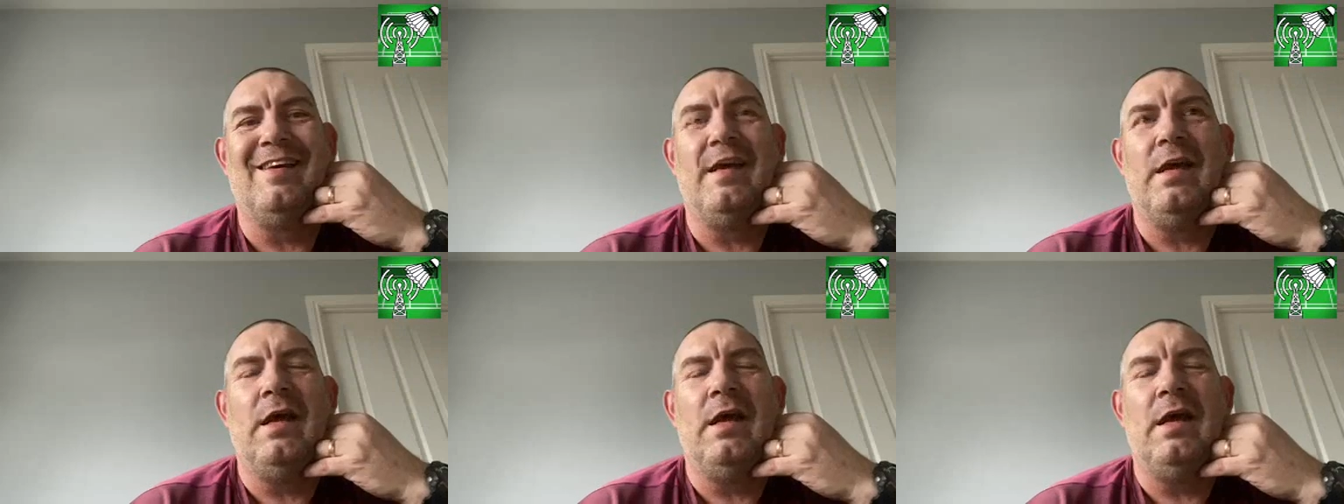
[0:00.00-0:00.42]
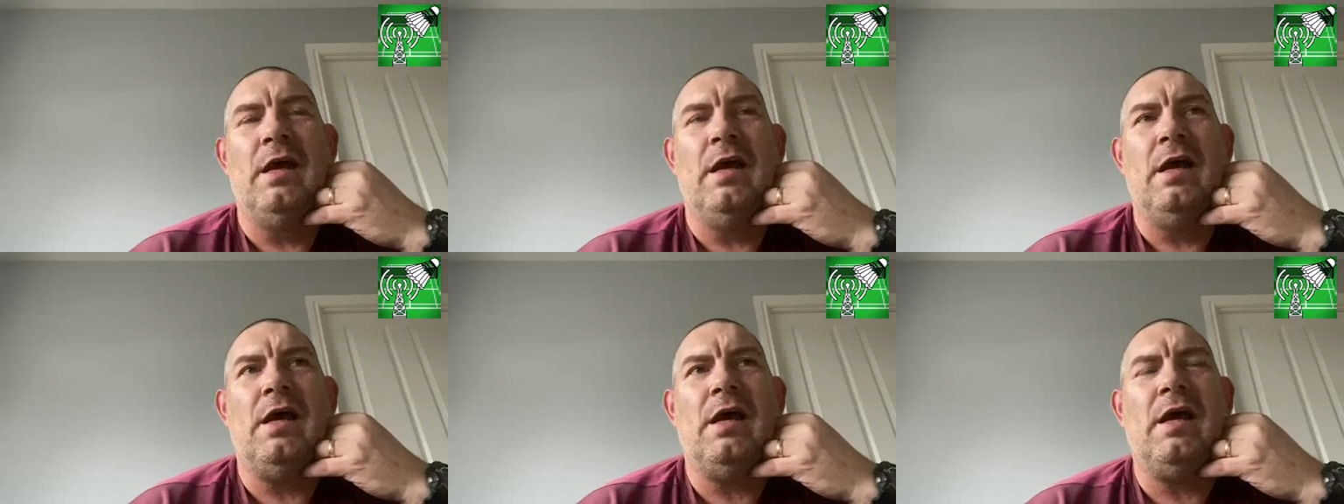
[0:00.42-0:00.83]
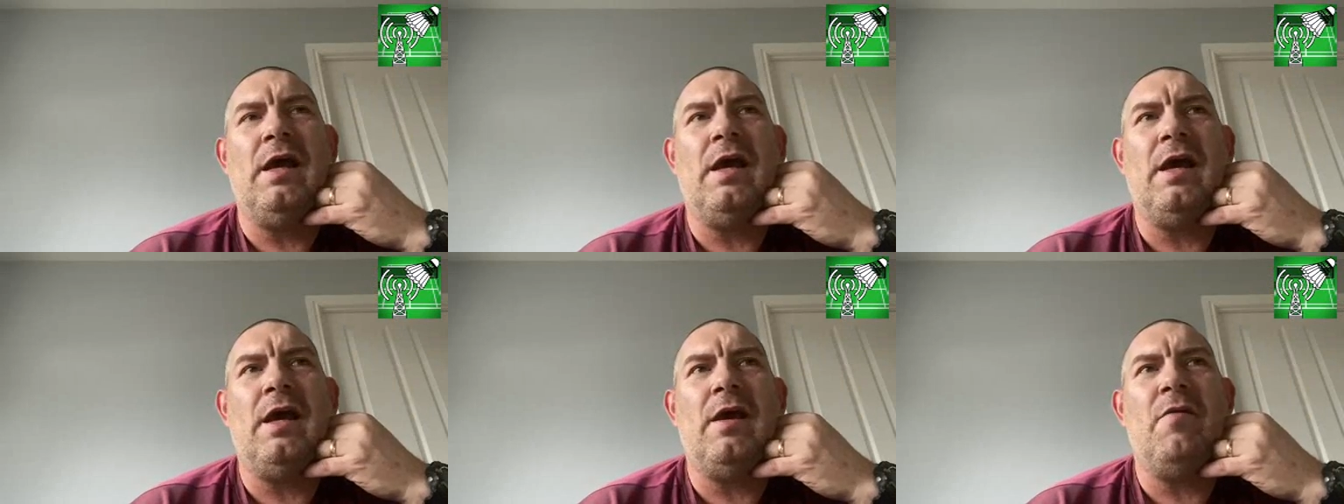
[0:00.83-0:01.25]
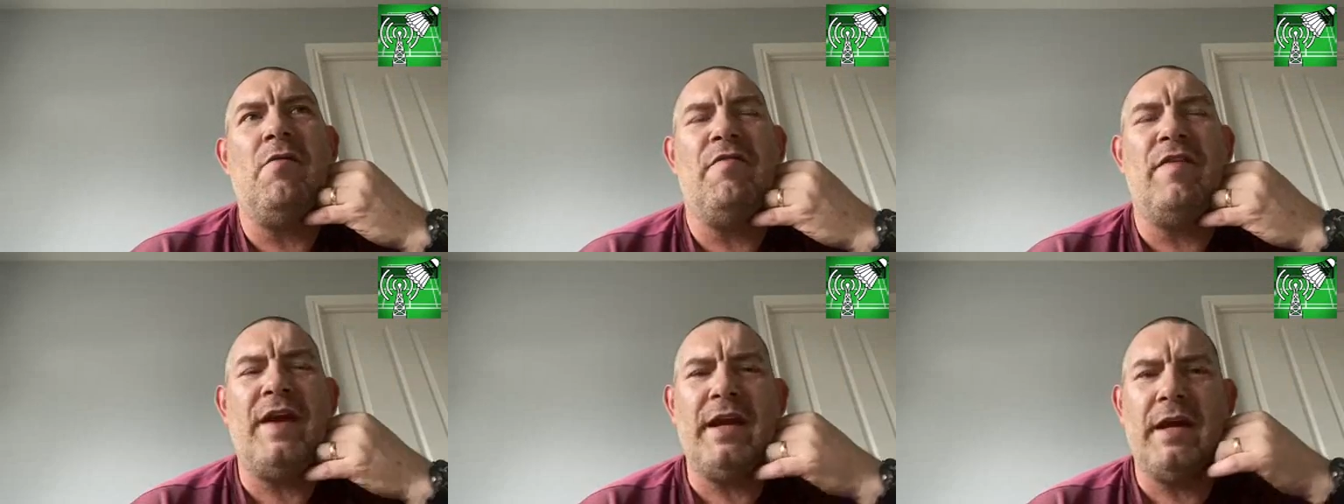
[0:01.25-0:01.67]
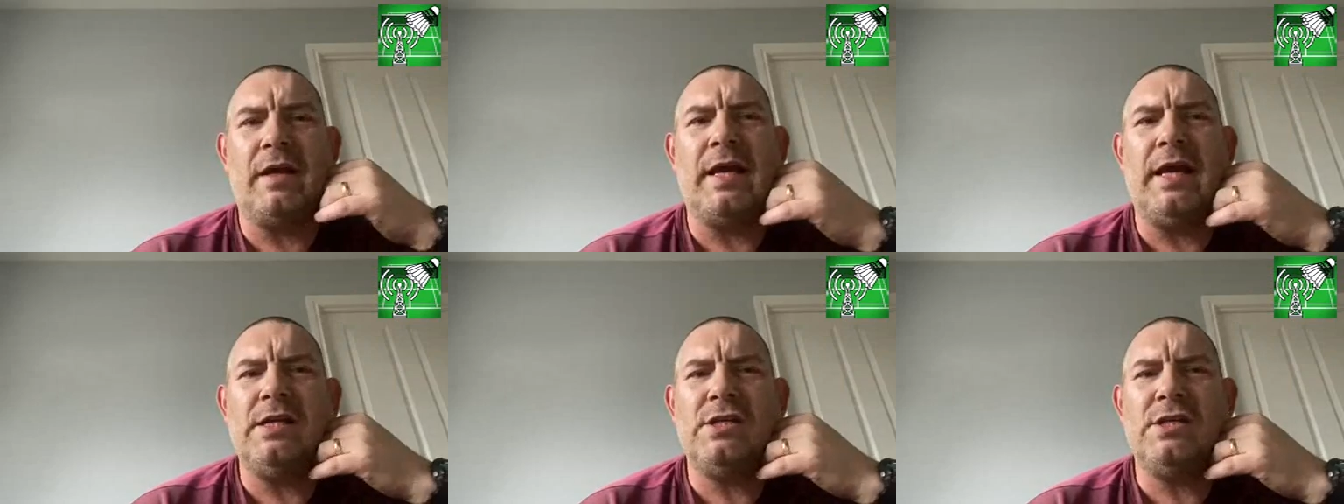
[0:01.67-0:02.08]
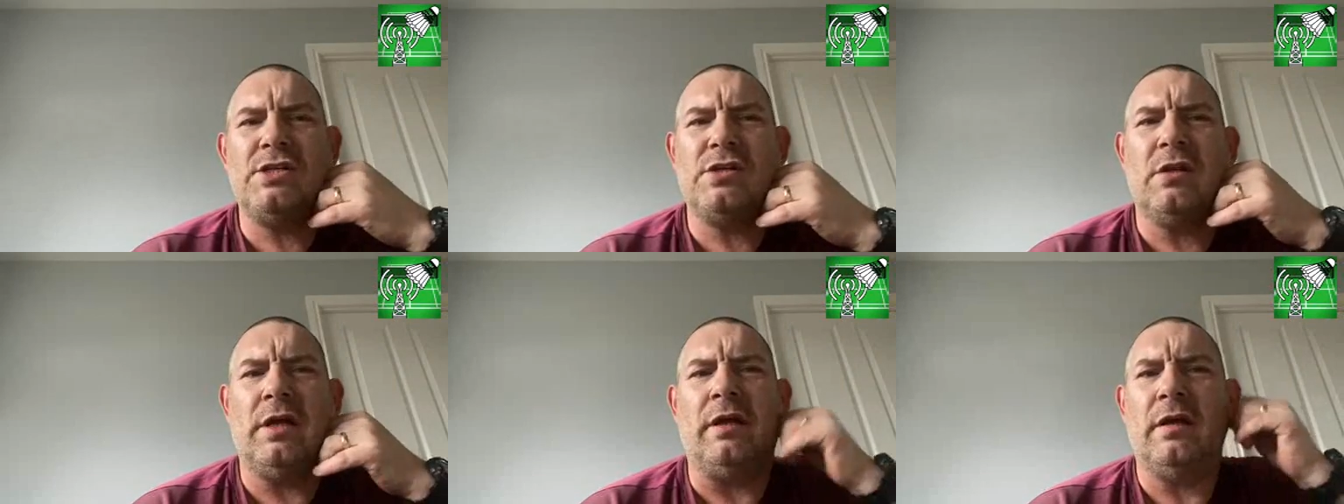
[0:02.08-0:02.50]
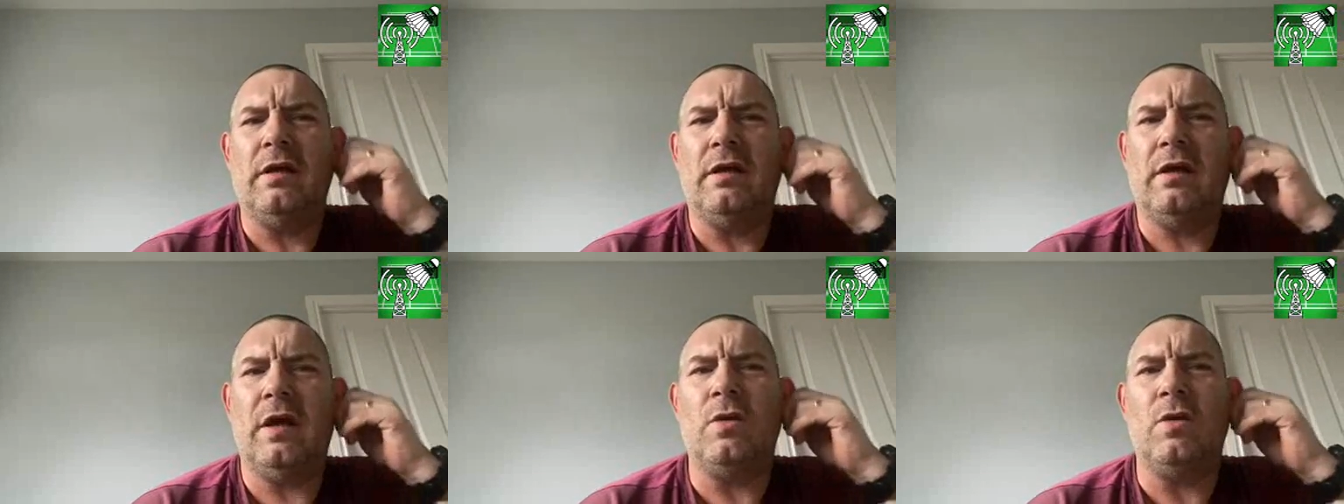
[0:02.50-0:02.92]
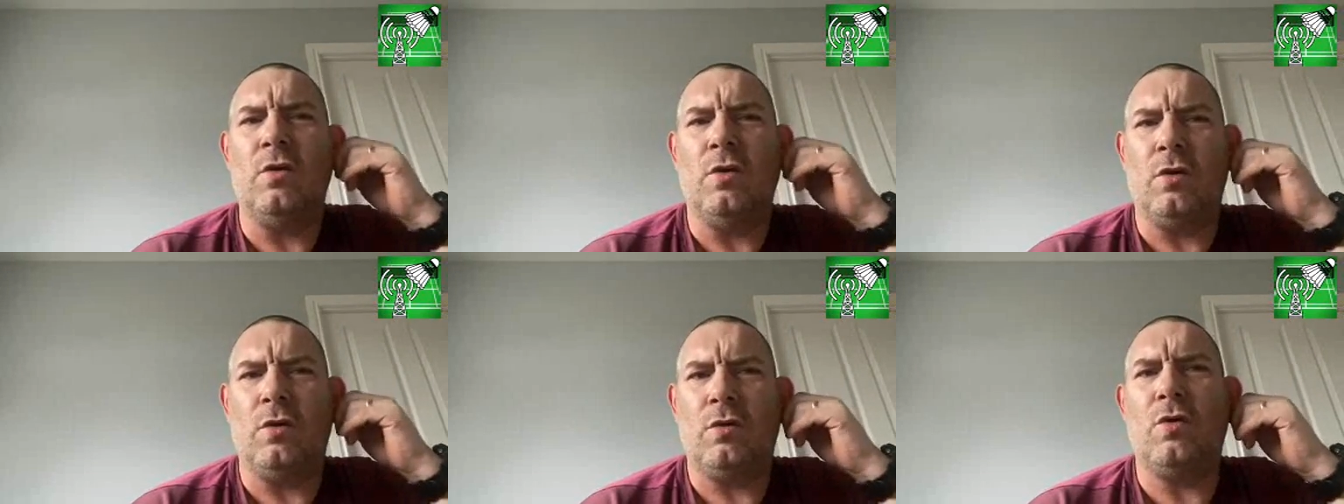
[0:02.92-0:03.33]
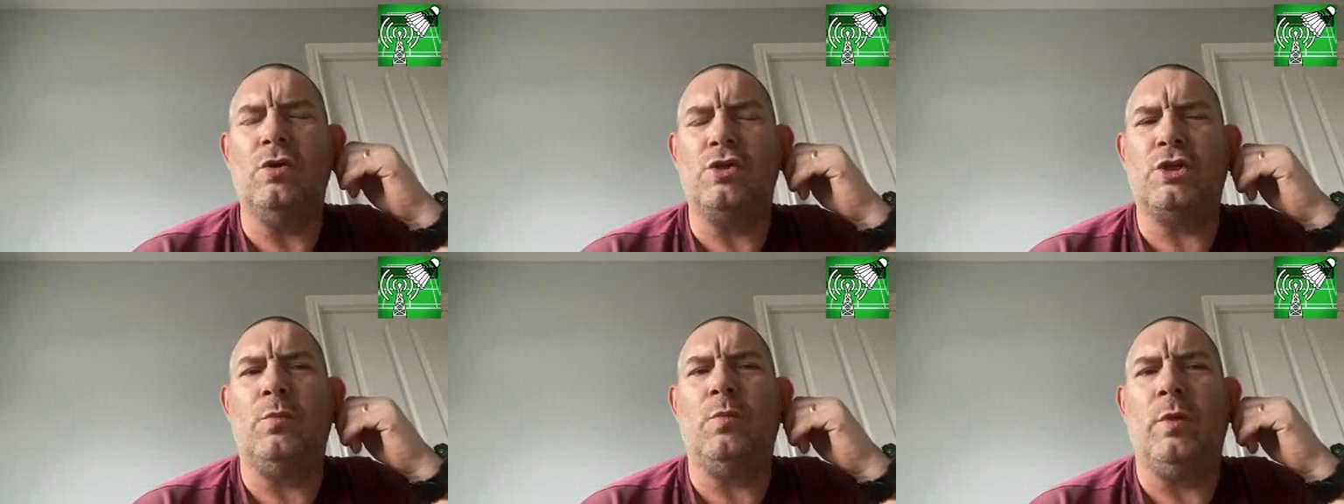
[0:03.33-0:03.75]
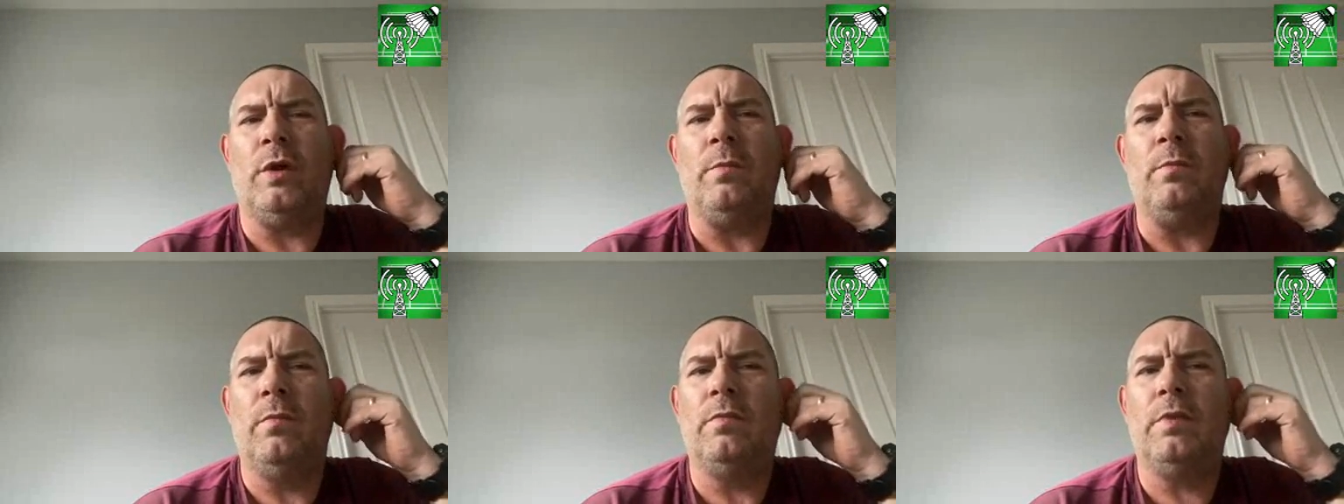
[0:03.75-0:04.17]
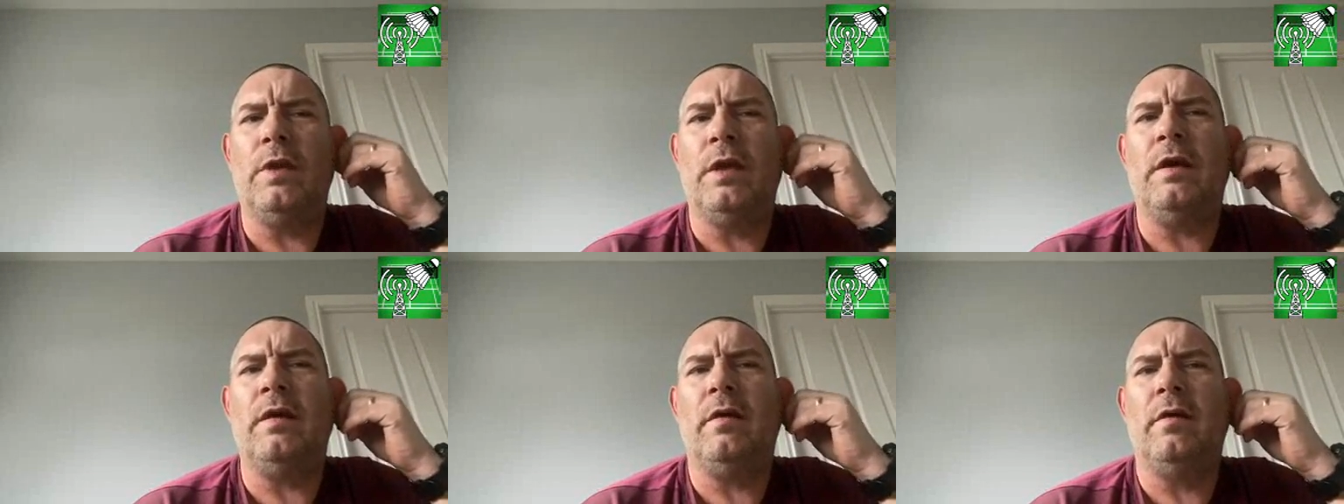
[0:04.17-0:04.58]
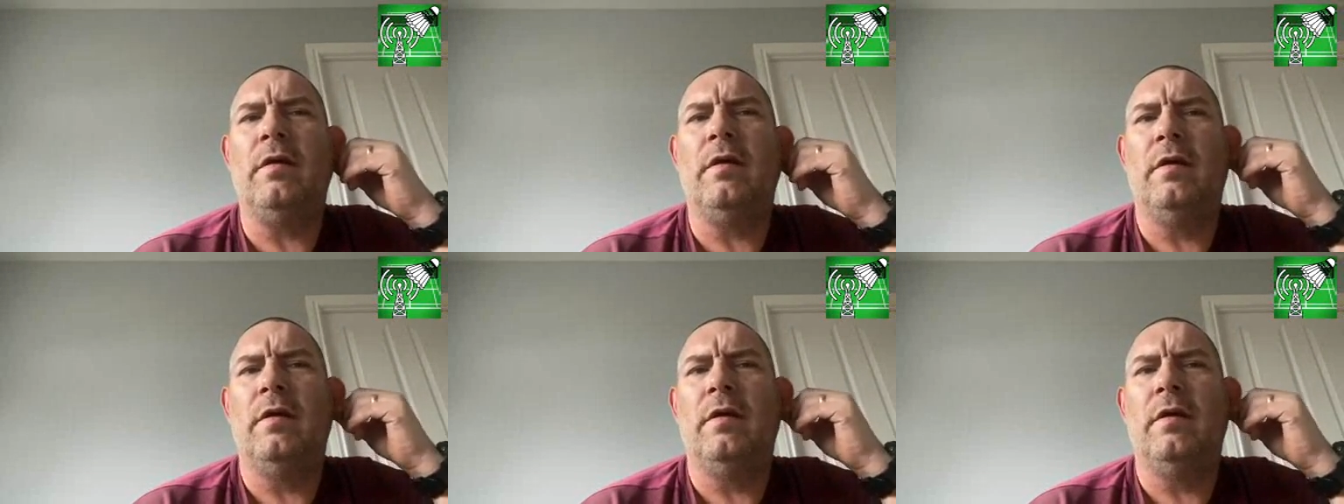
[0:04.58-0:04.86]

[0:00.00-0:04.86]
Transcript: did listen they, to him did, as well. did they ever go any coaching with him? Uh, very